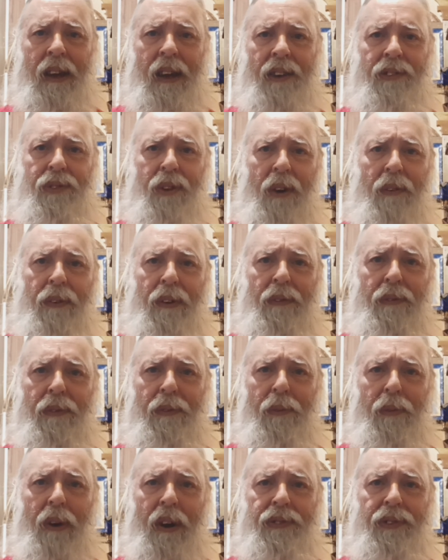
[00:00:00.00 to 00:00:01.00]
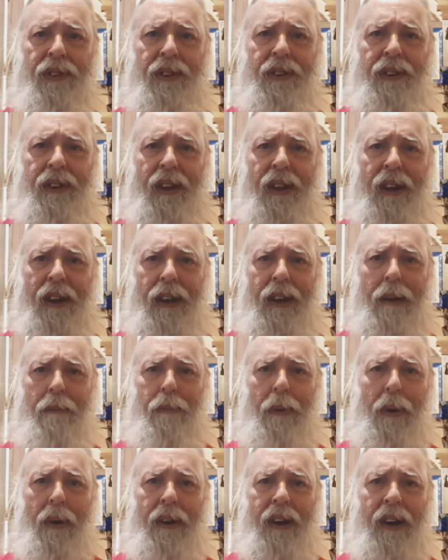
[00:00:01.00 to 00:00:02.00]
So if it wasn't
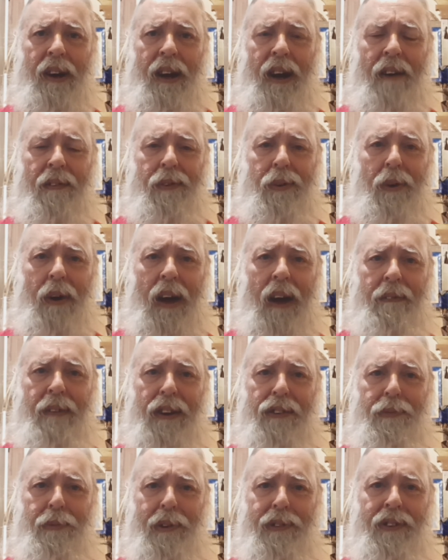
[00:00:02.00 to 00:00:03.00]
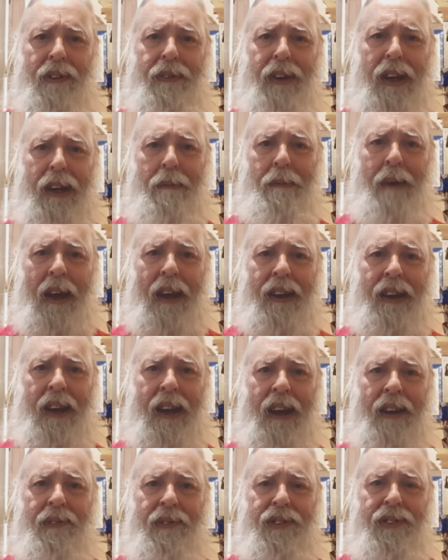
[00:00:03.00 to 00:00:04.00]
important enough to have a specific command
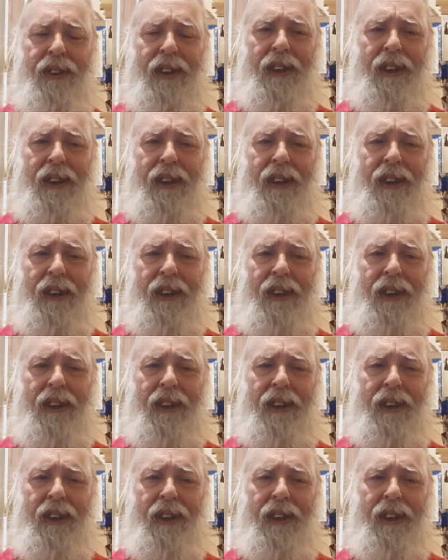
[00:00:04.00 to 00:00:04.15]
against